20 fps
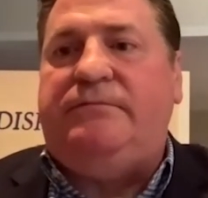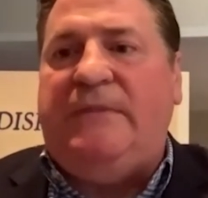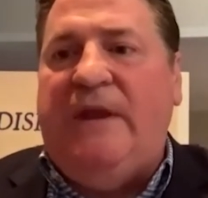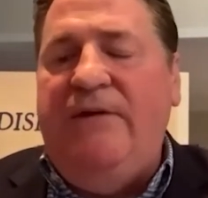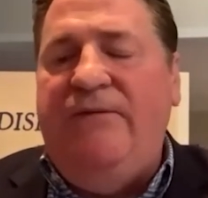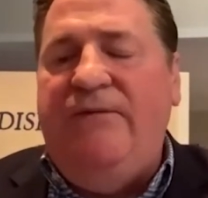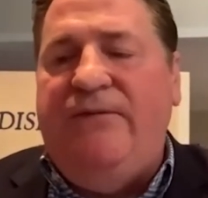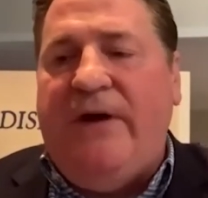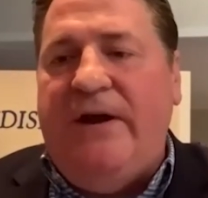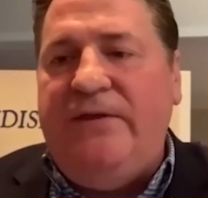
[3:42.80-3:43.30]

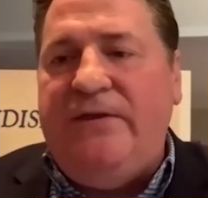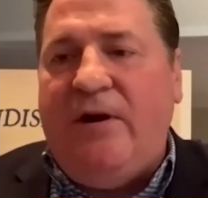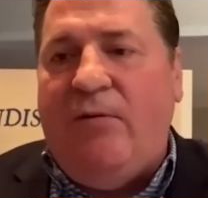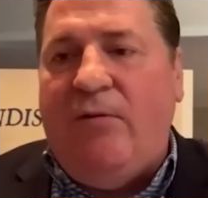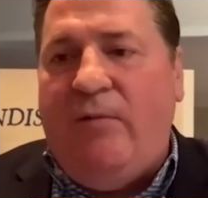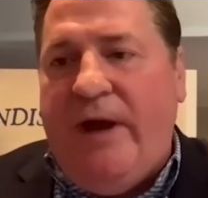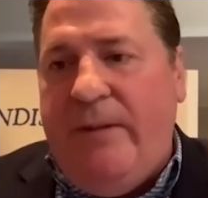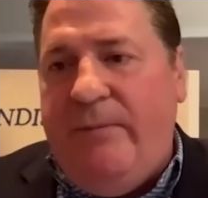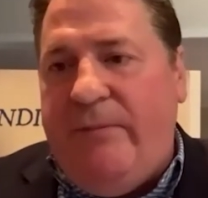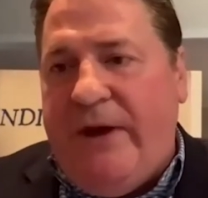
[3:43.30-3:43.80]
They fight their
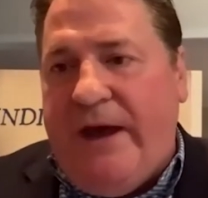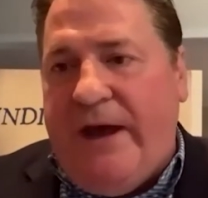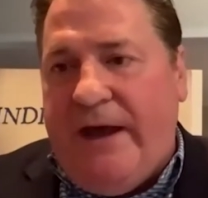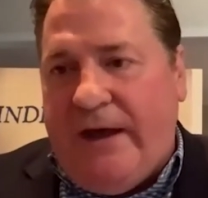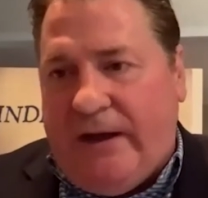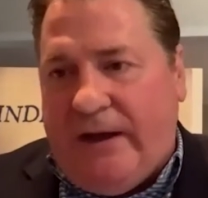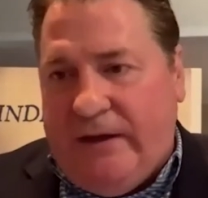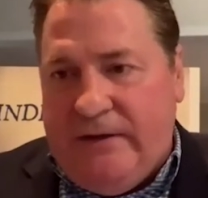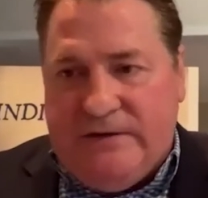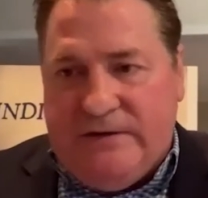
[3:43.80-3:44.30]
way
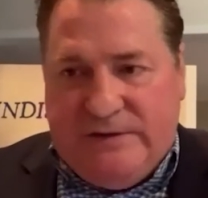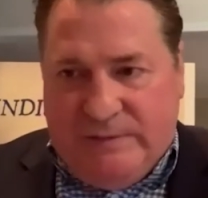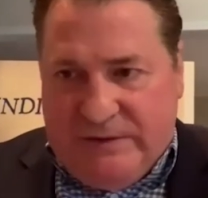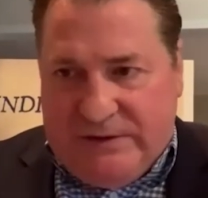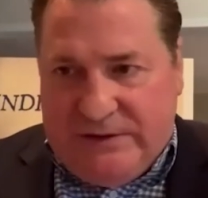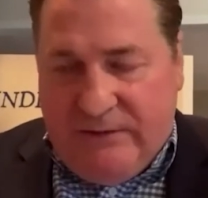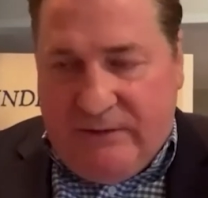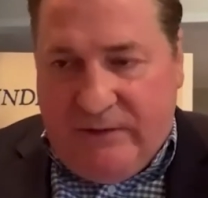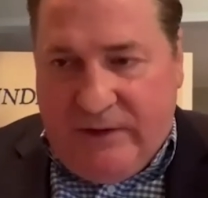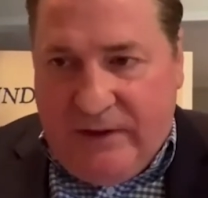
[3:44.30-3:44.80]
back,
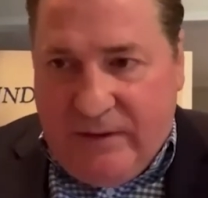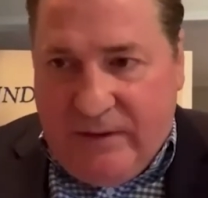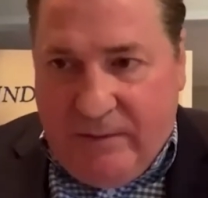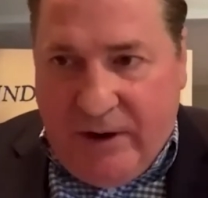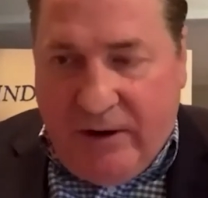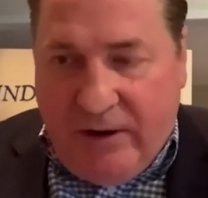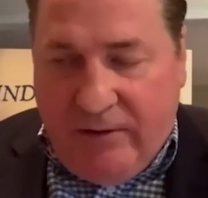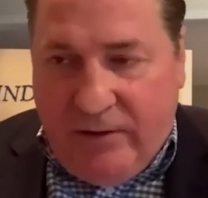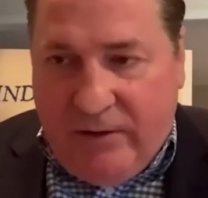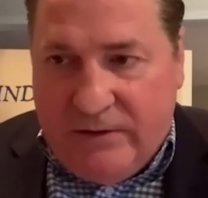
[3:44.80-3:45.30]
specifically the
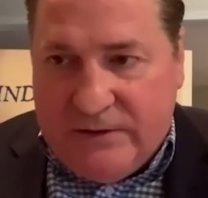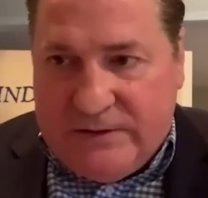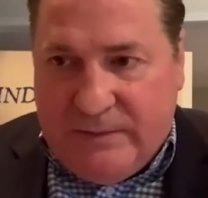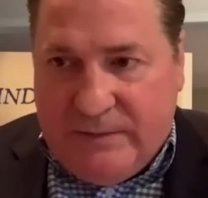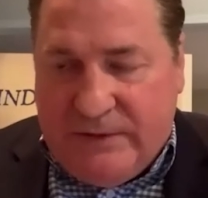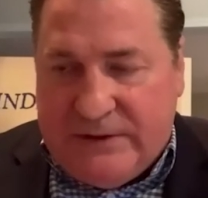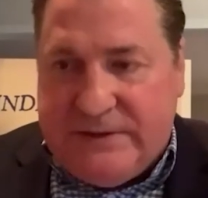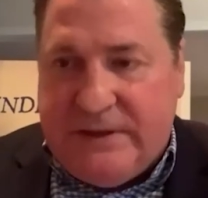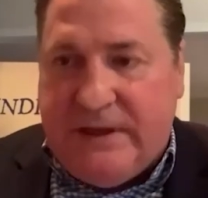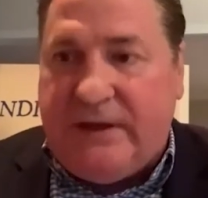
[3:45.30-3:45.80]
Marylanders in
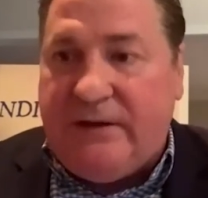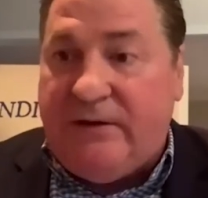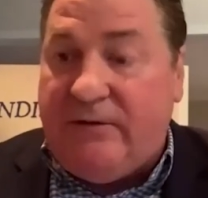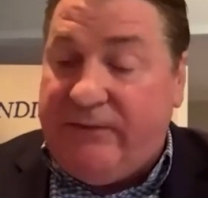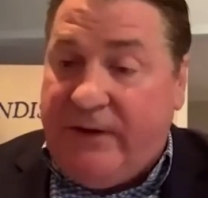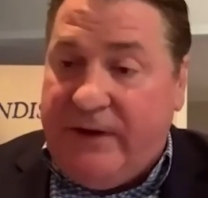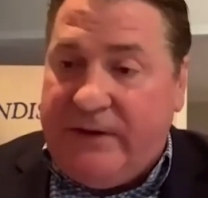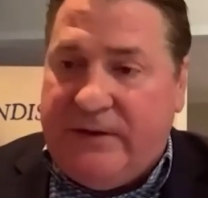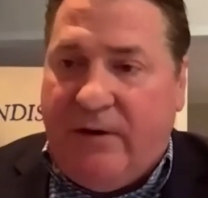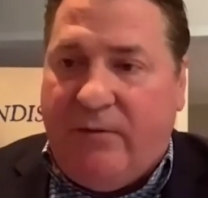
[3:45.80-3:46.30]
particular,
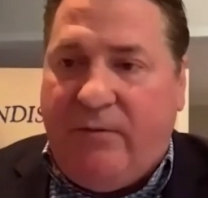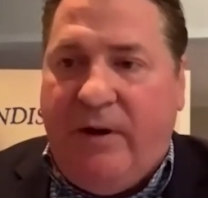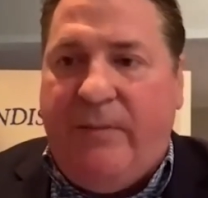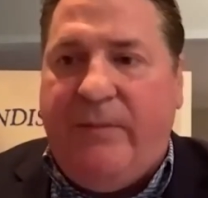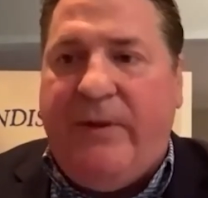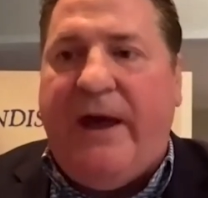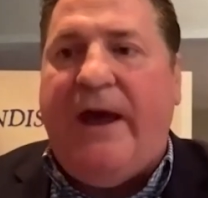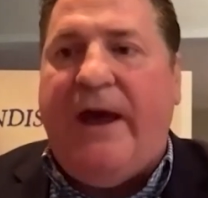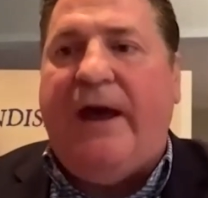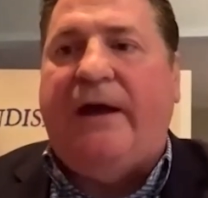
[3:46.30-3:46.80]
fight their way
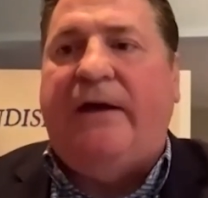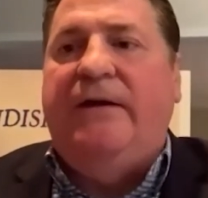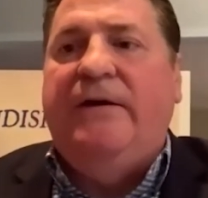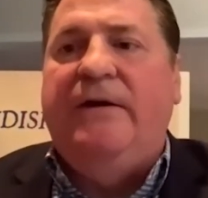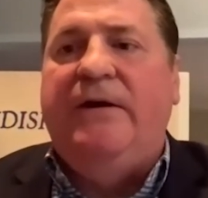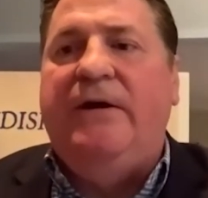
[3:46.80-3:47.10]
back